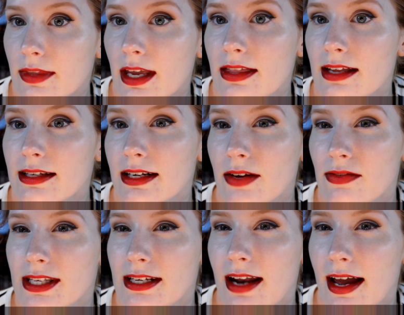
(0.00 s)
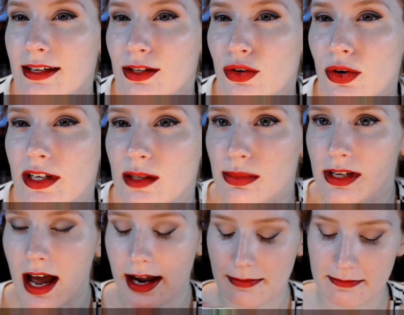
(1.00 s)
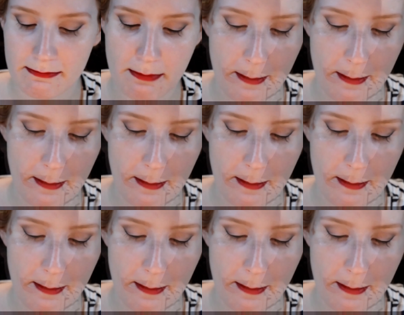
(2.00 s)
And that's going to give us a nice crisp line.